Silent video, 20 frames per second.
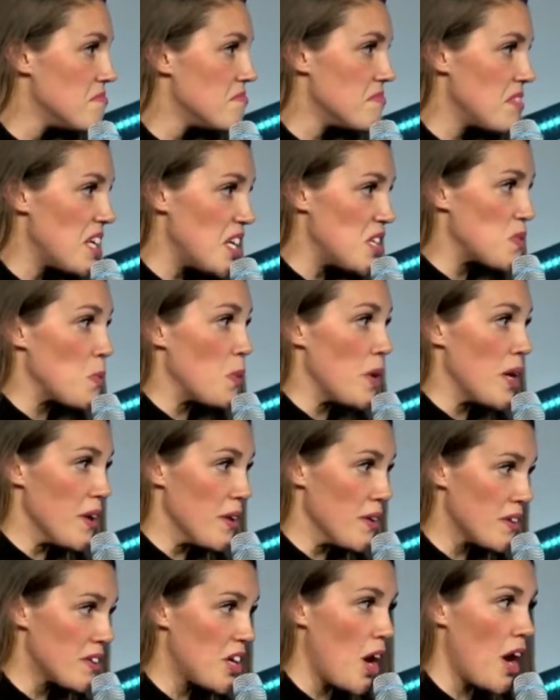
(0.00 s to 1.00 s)
He's
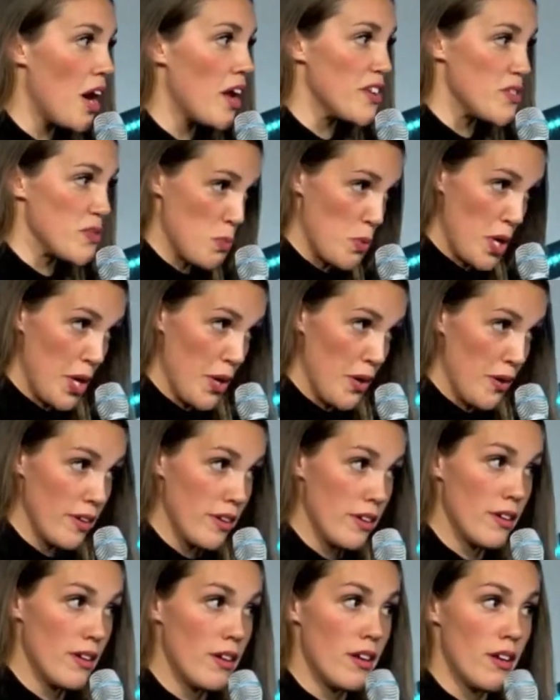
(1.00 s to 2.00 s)
weird. God is weird.
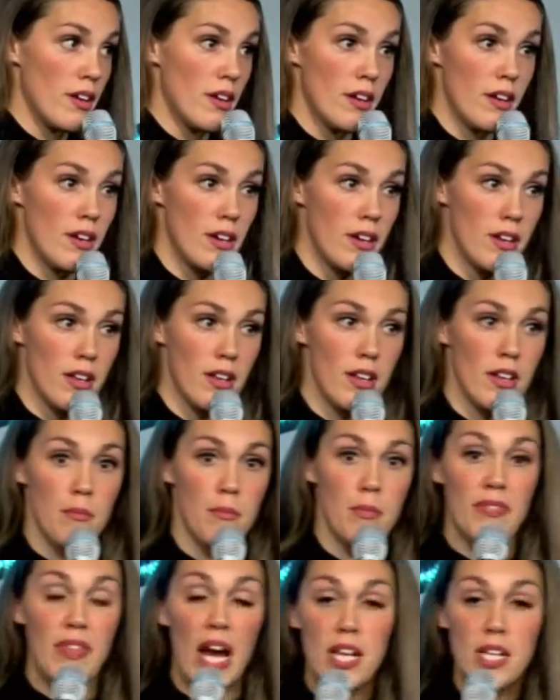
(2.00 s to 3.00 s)

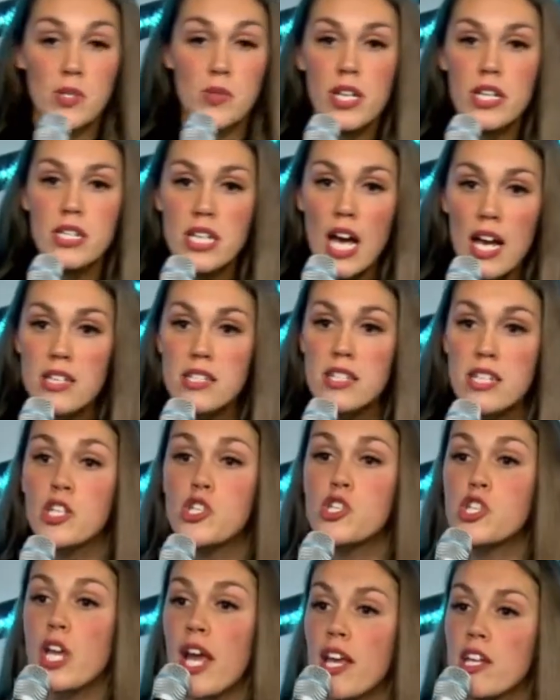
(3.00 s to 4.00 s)
But that's what he does. He
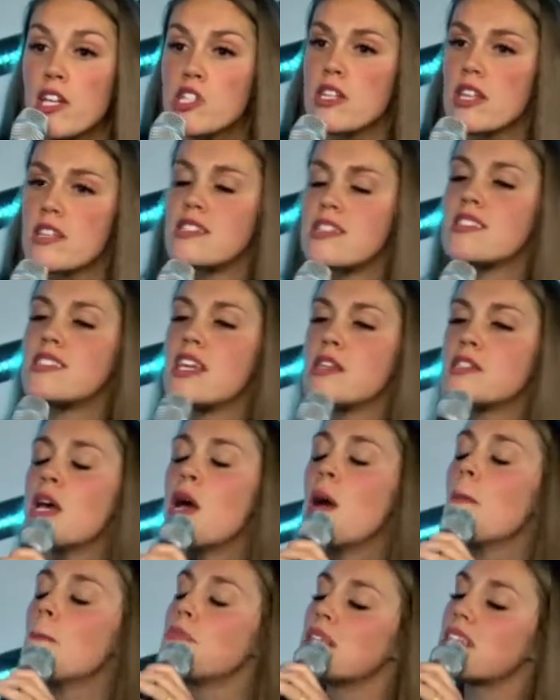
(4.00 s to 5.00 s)
changes us. He says,
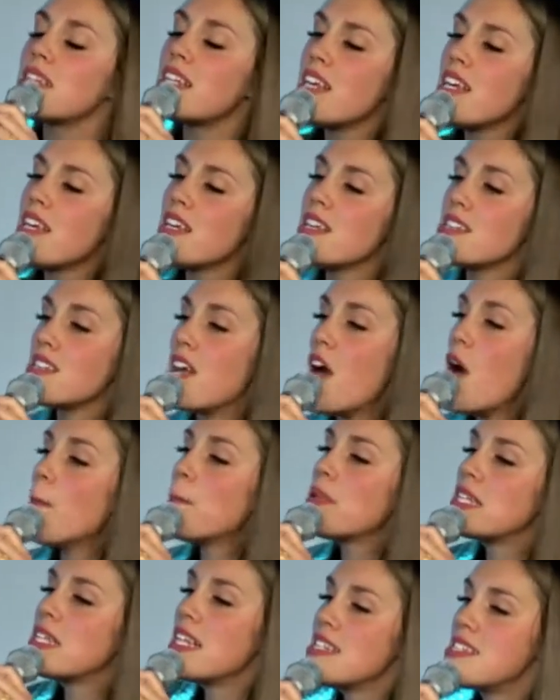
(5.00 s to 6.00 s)
please,
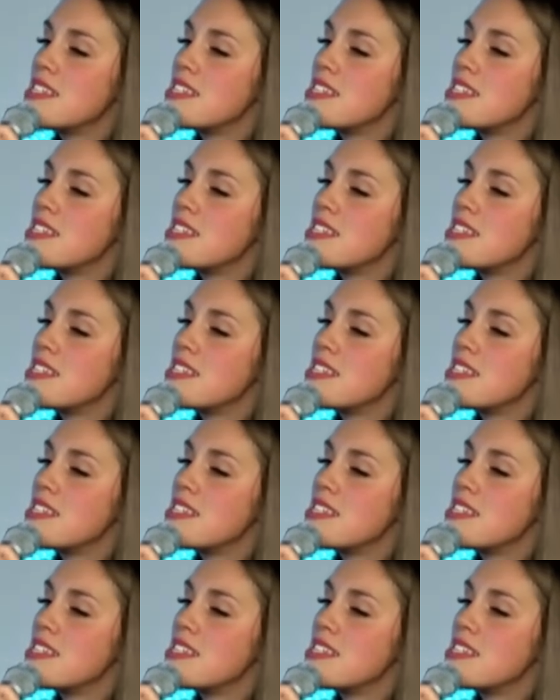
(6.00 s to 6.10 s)
please